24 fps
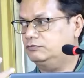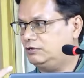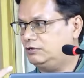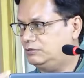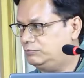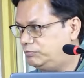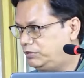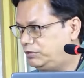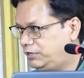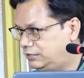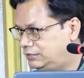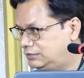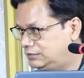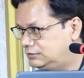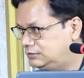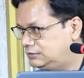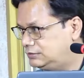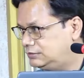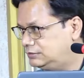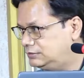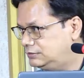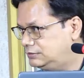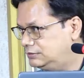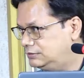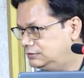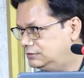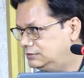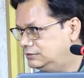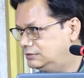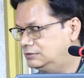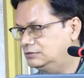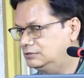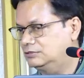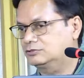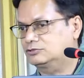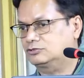one planet.
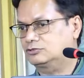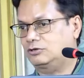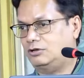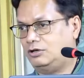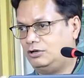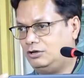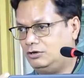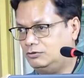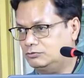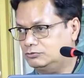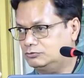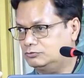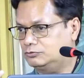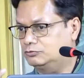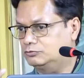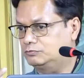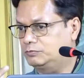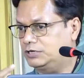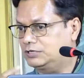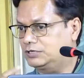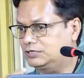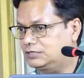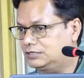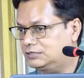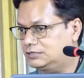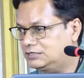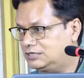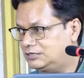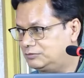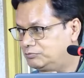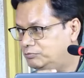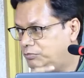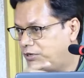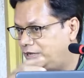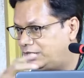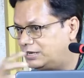So how to maintain
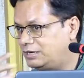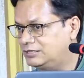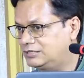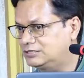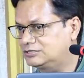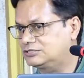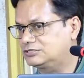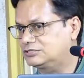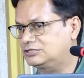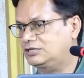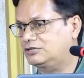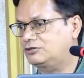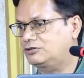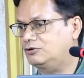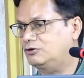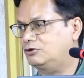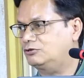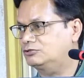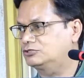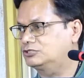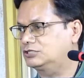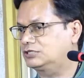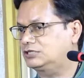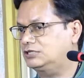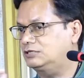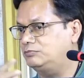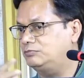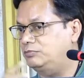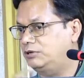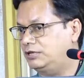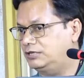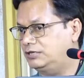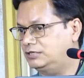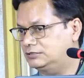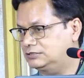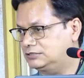that balance, ecological
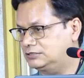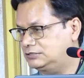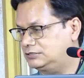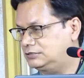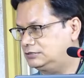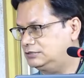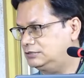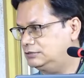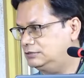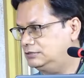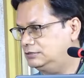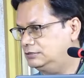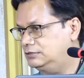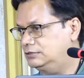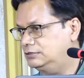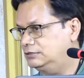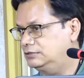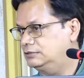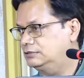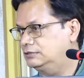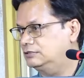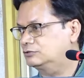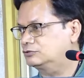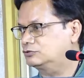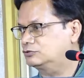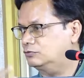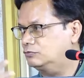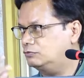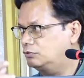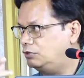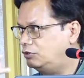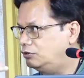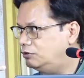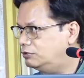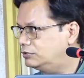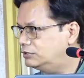balance? So
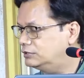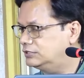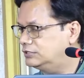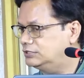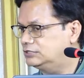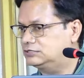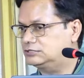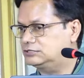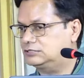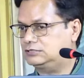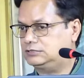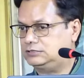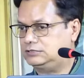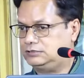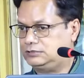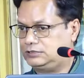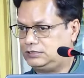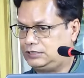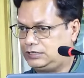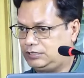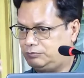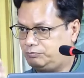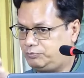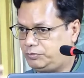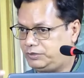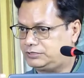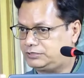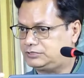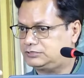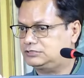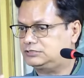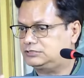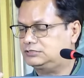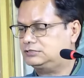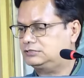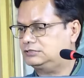all these
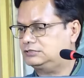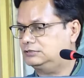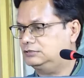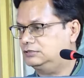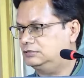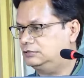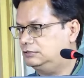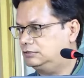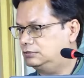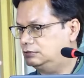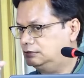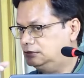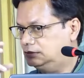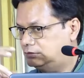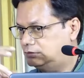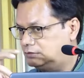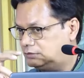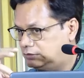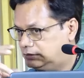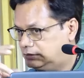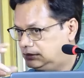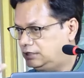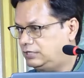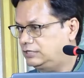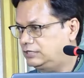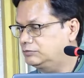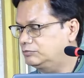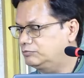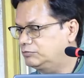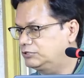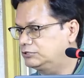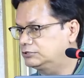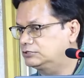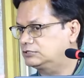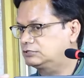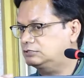apex
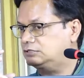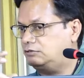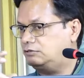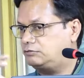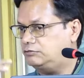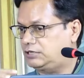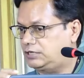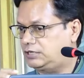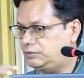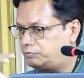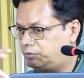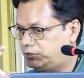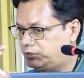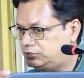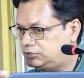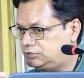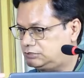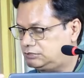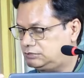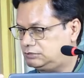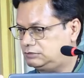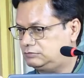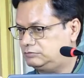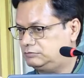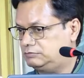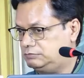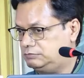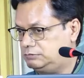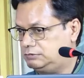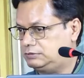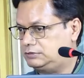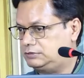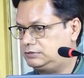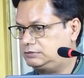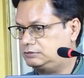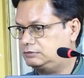animals or apex,
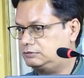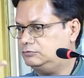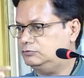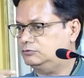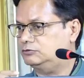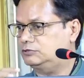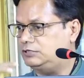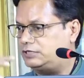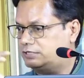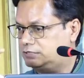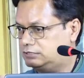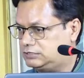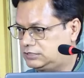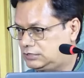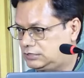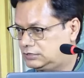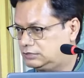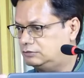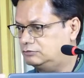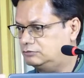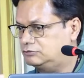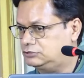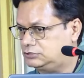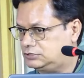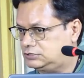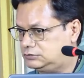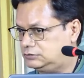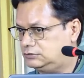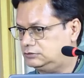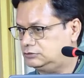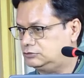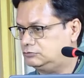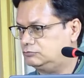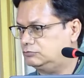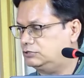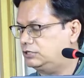like tigers,
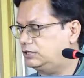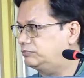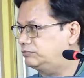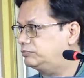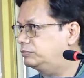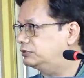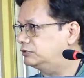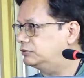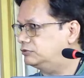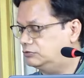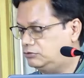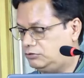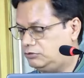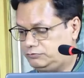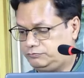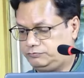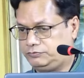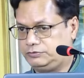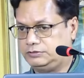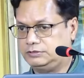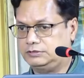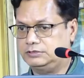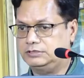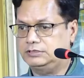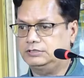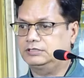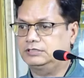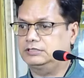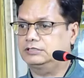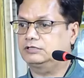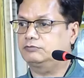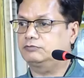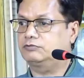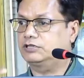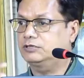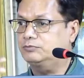snow leopard or dolphin,
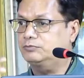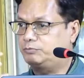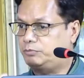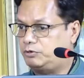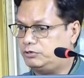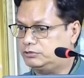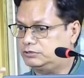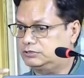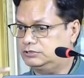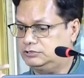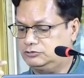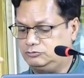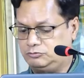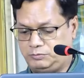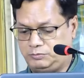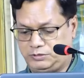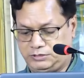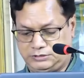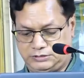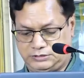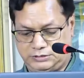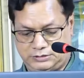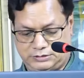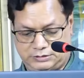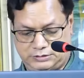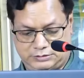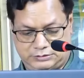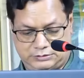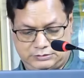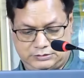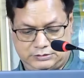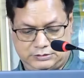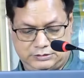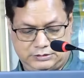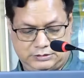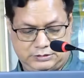they're very important to maintain
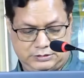it.